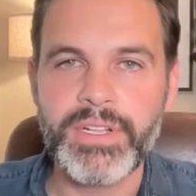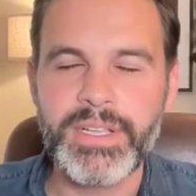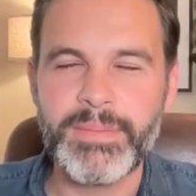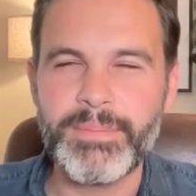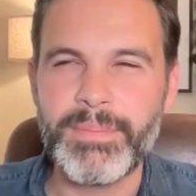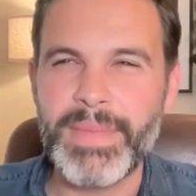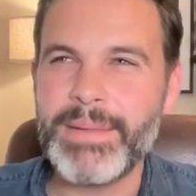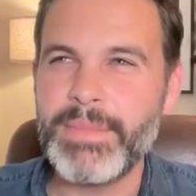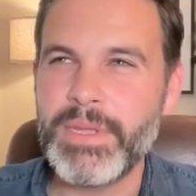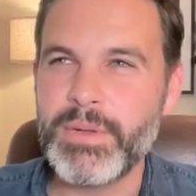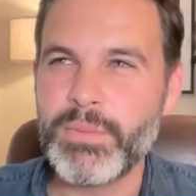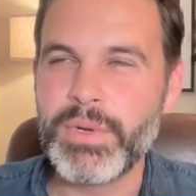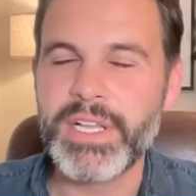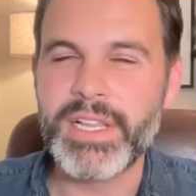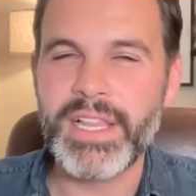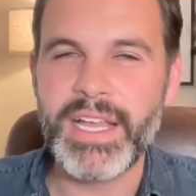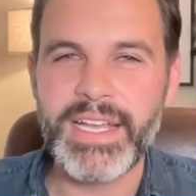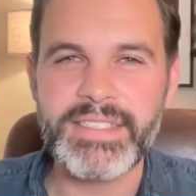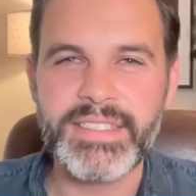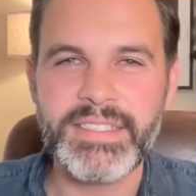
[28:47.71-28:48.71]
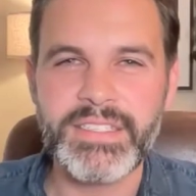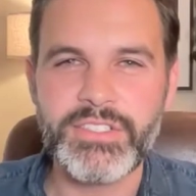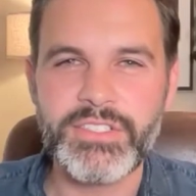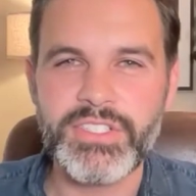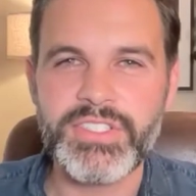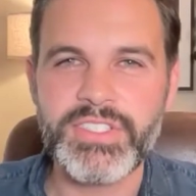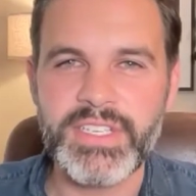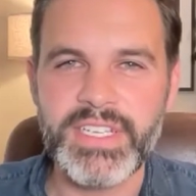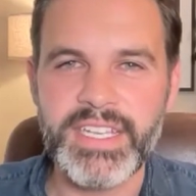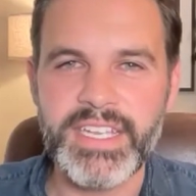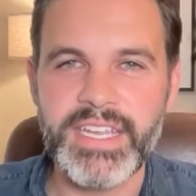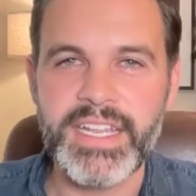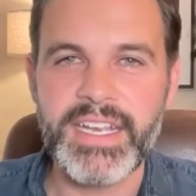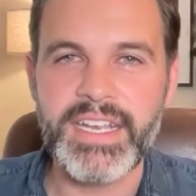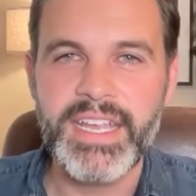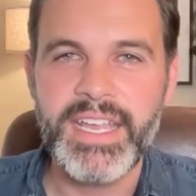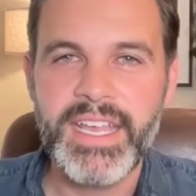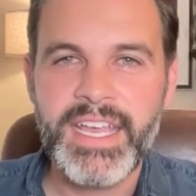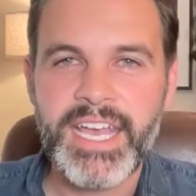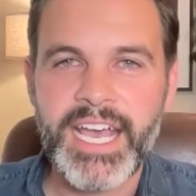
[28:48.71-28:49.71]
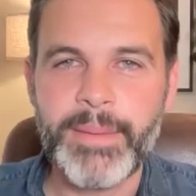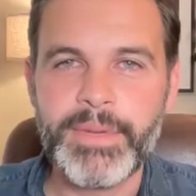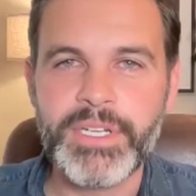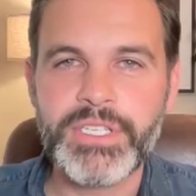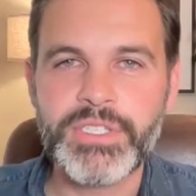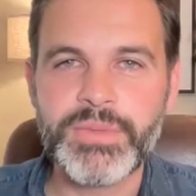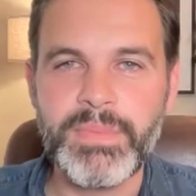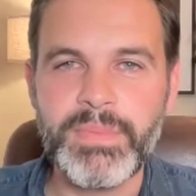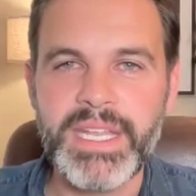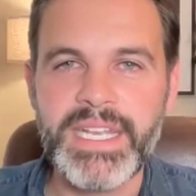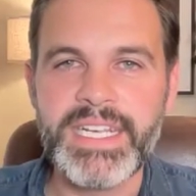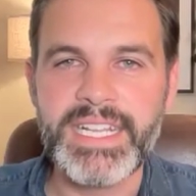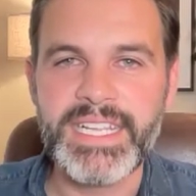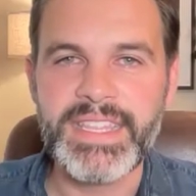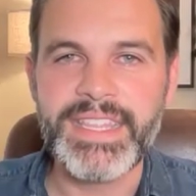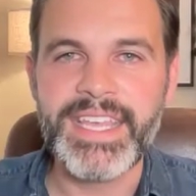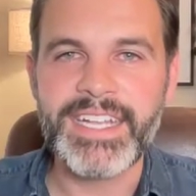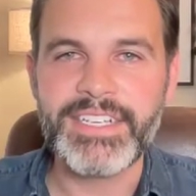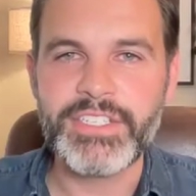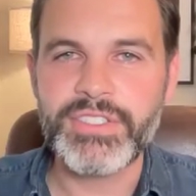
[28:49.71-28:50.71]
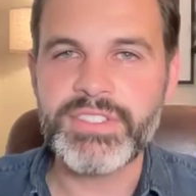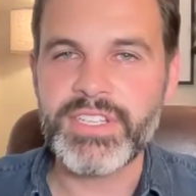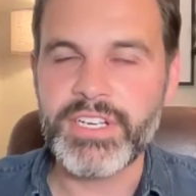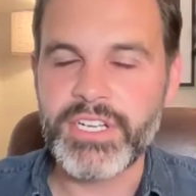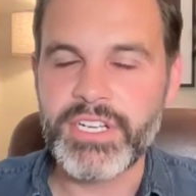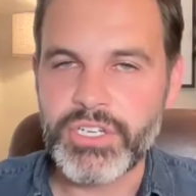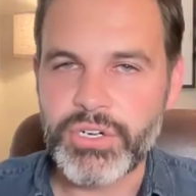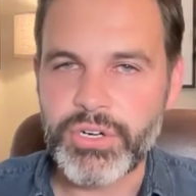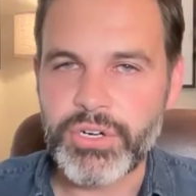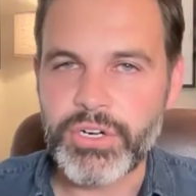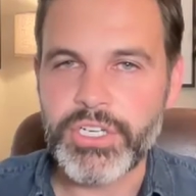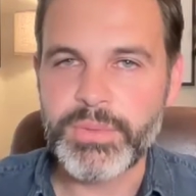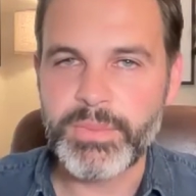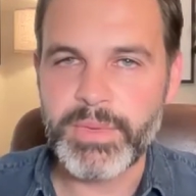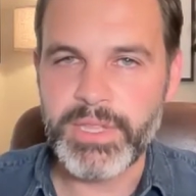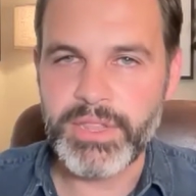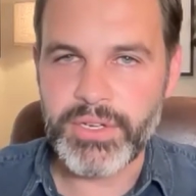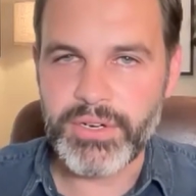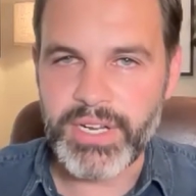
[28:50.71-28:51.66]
And it made me realize just again how much men need that, just an encouragement.